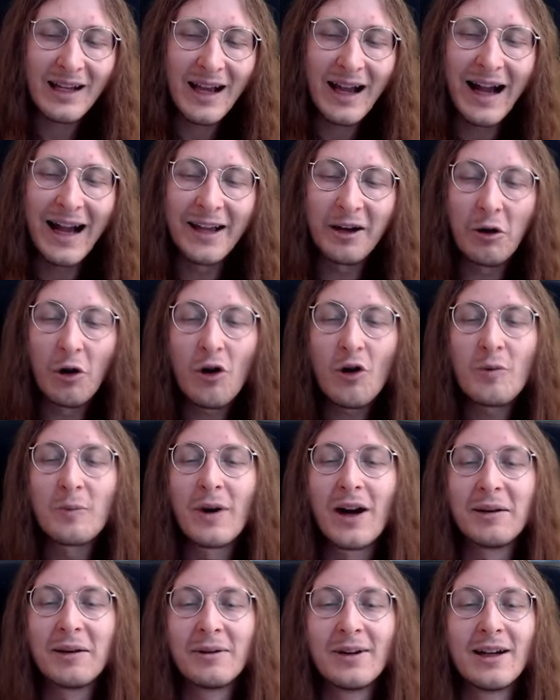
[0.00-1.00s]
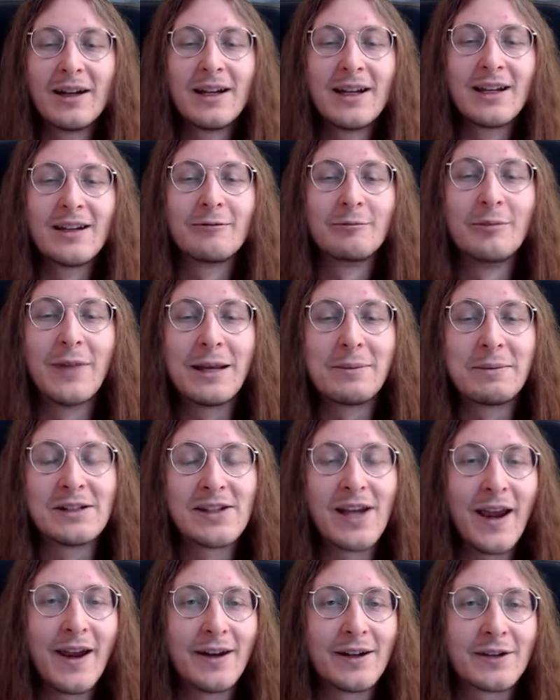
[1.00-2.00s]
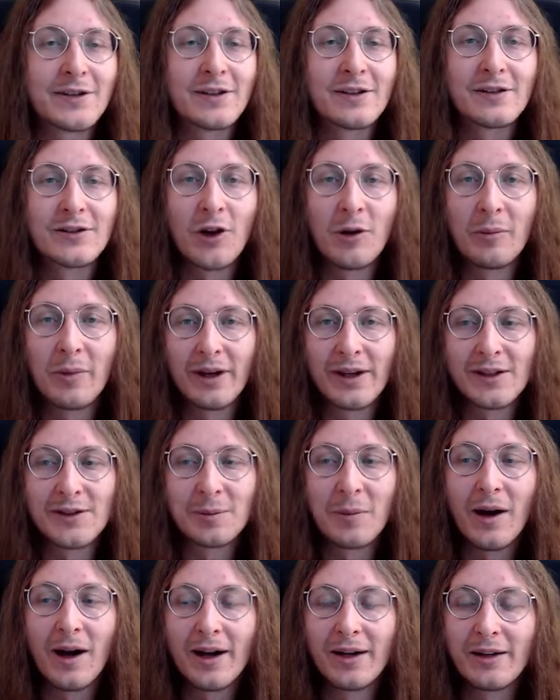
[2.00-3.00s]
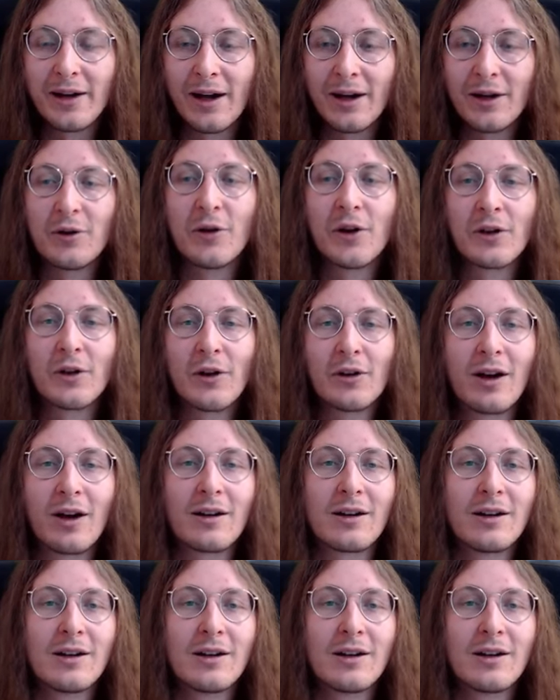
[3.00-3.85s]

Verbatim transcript: I hope I maybe change somebody's mind and you're gonna